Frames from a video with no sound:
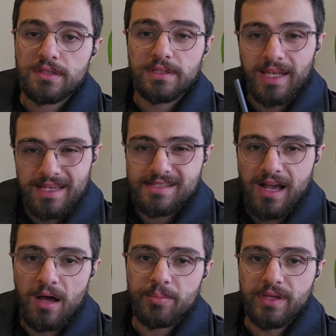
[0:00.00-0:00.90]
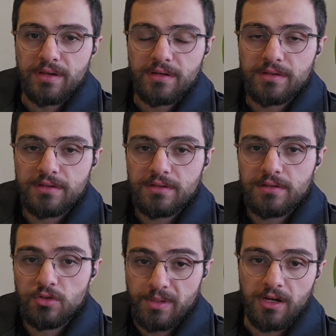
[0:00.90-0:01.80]
the less happy
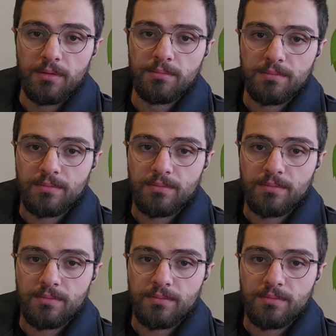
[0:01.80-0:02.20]
you become?